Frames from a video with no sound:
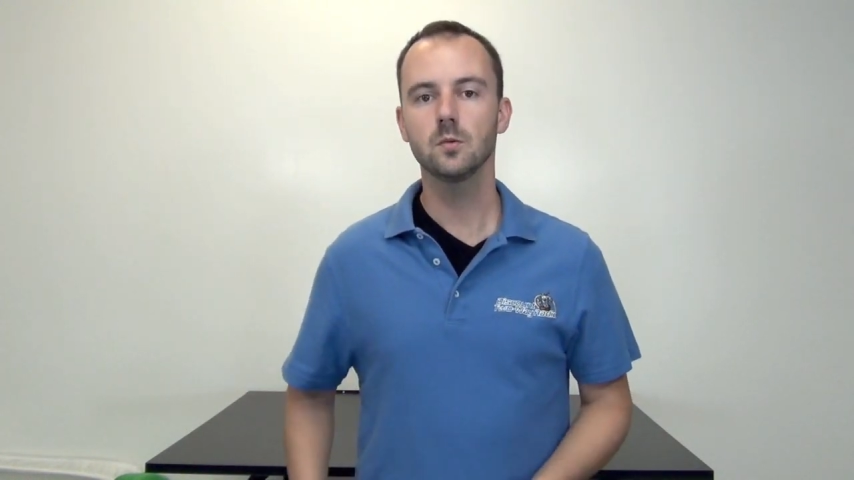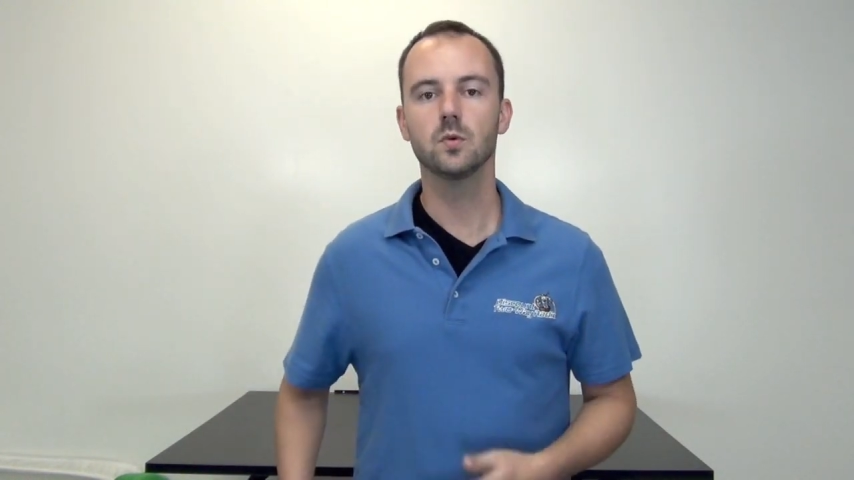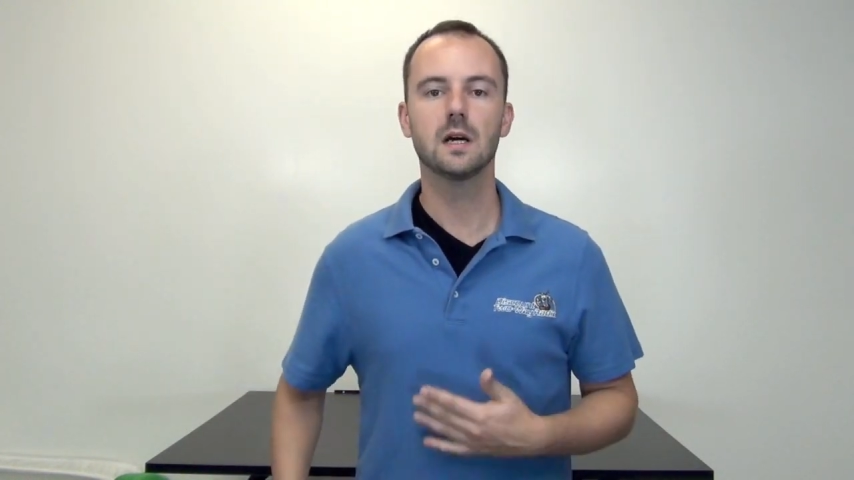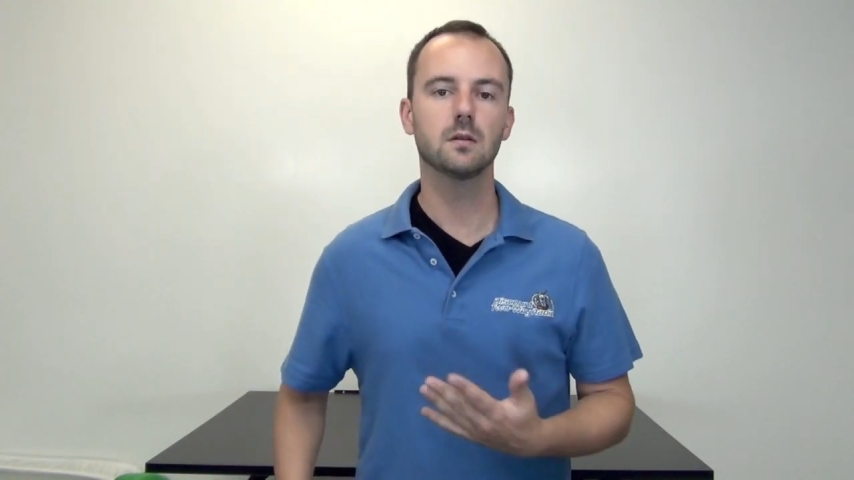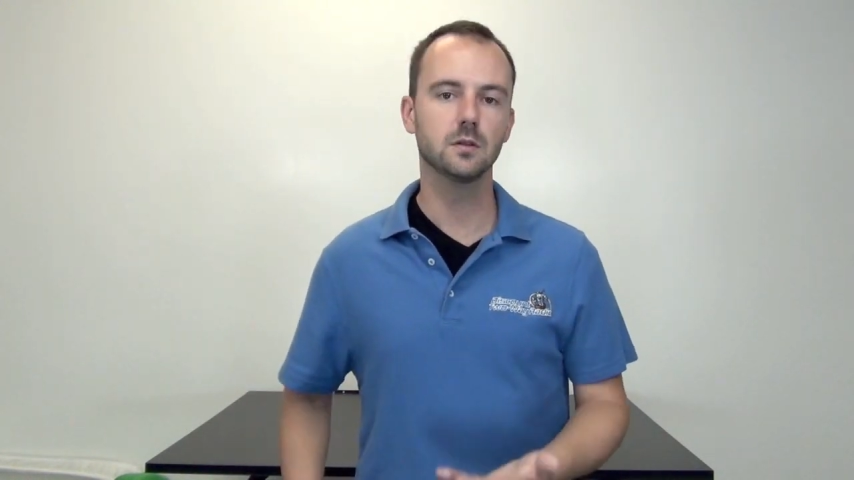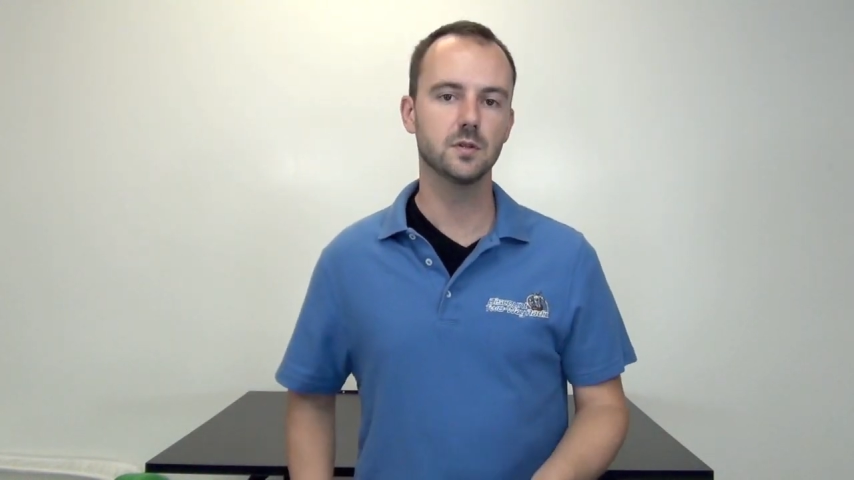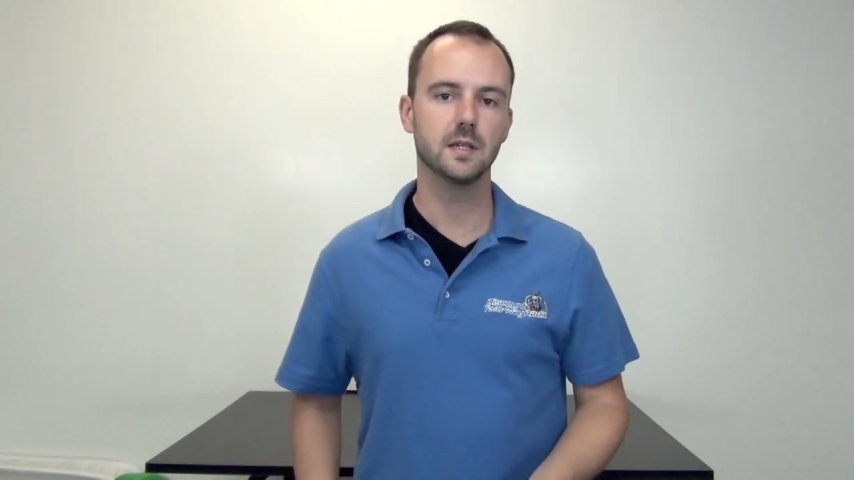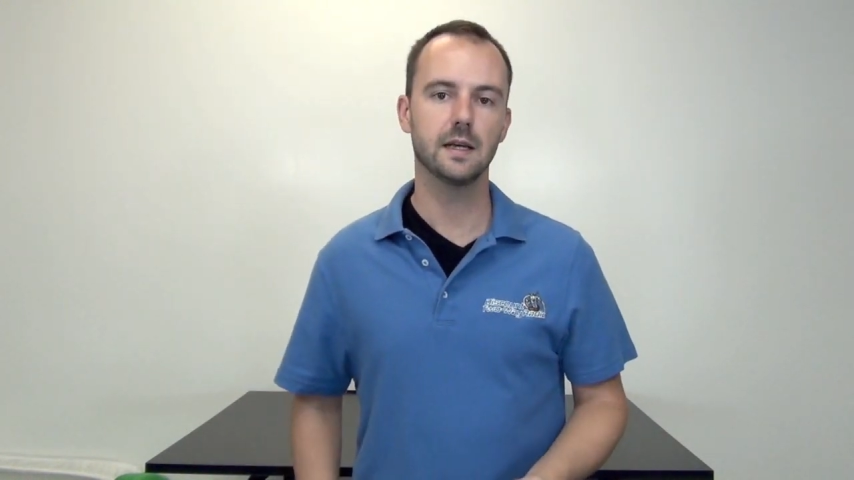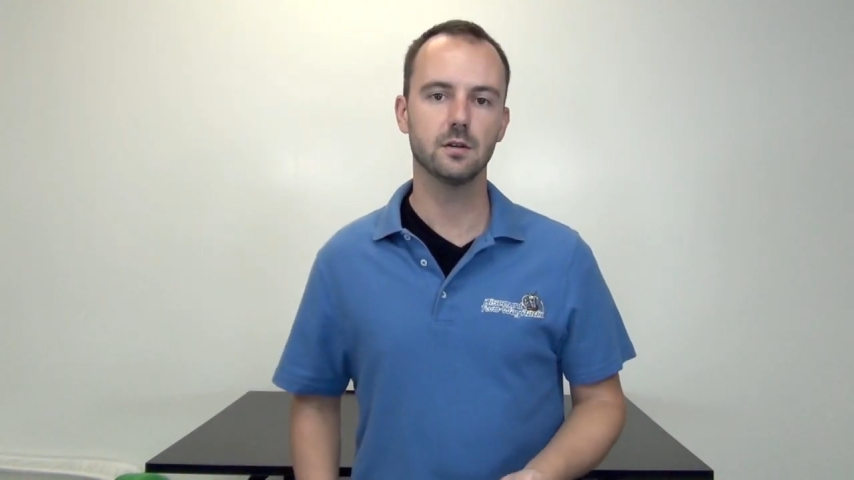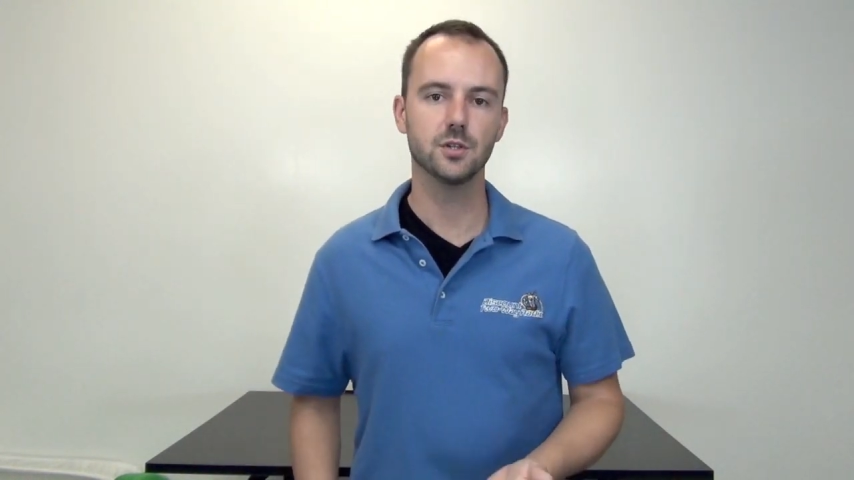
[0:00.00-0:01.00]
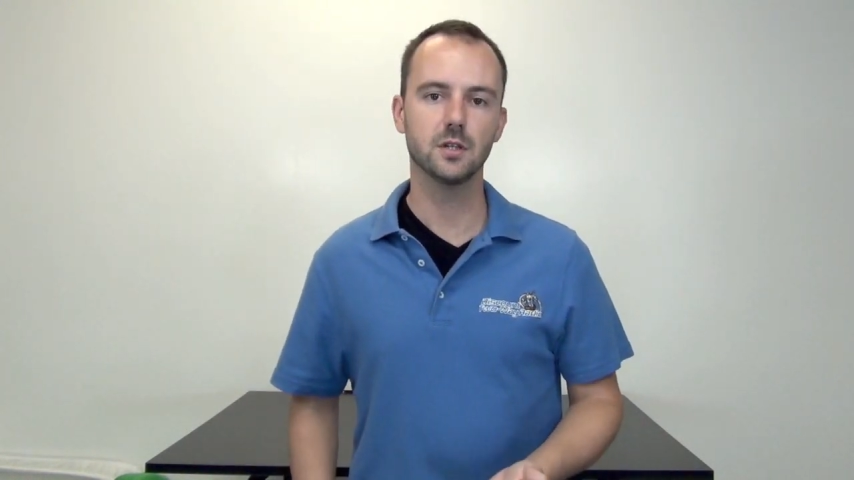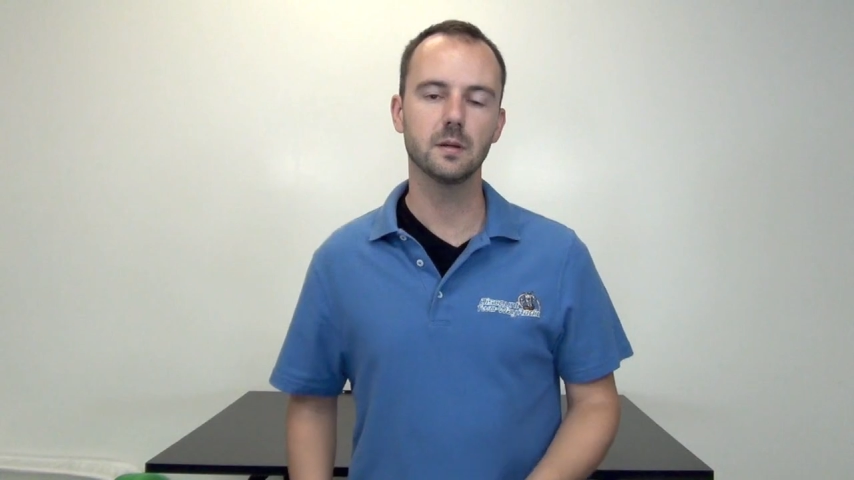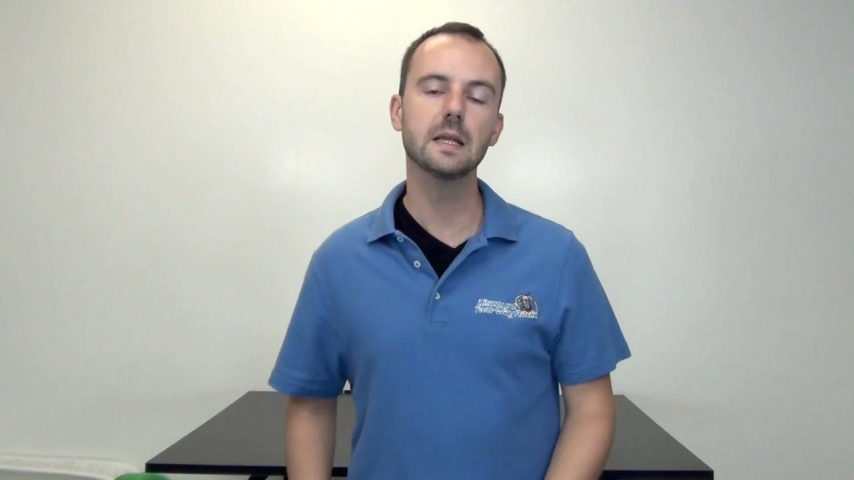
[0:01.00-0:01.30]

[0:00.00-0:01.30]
without losing energy.